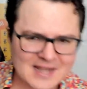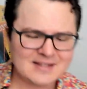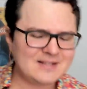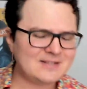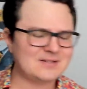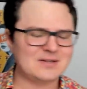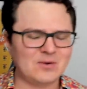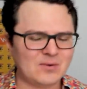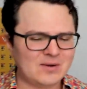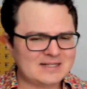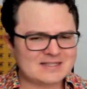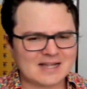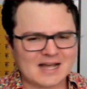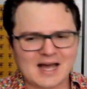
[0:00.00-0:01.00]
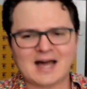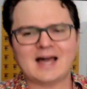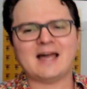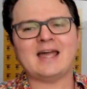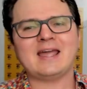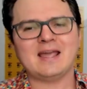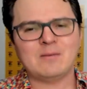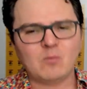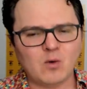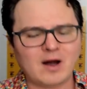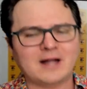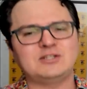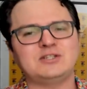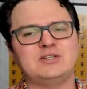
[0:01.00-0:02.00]
These are the coins that I am
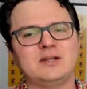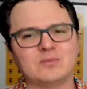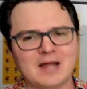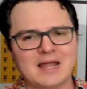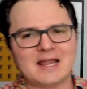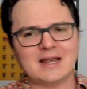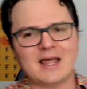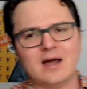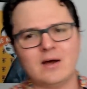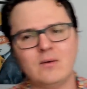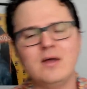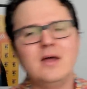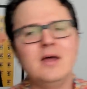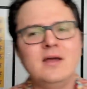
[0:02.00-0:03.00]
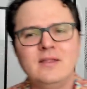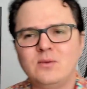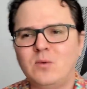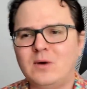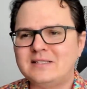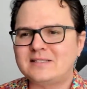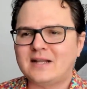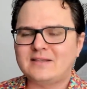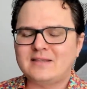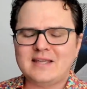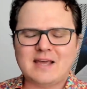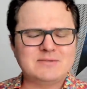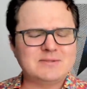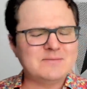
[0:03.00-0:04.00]
watching right now, the ones that I
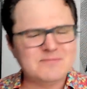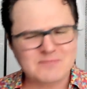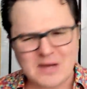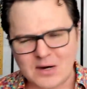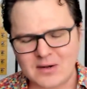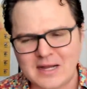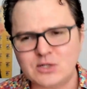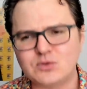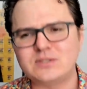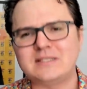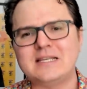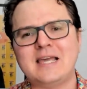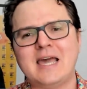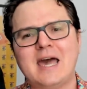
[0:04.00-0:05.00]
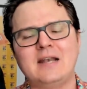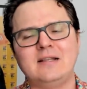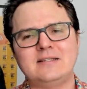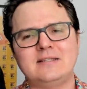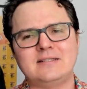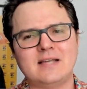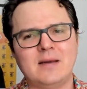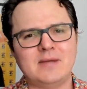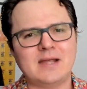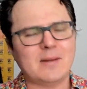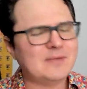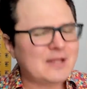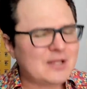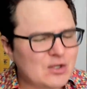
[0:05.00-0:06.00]
think have some very interesting catalysts coming
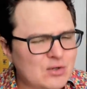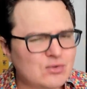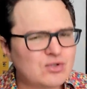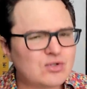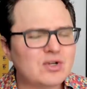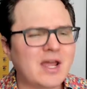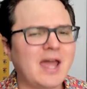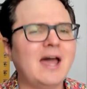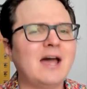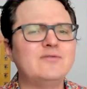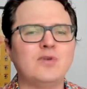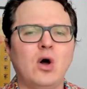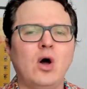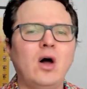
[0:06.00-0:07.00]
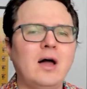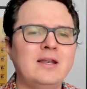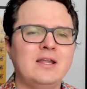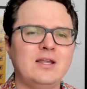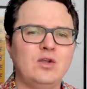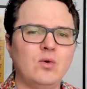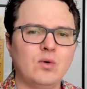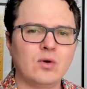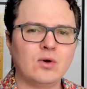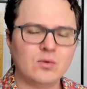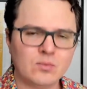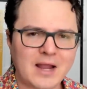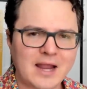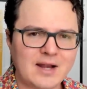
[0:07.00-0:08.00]
up that you should have on
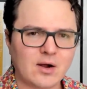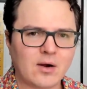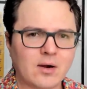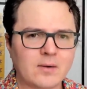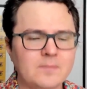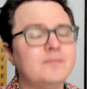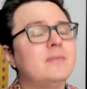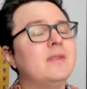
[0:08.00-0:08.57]
your radar.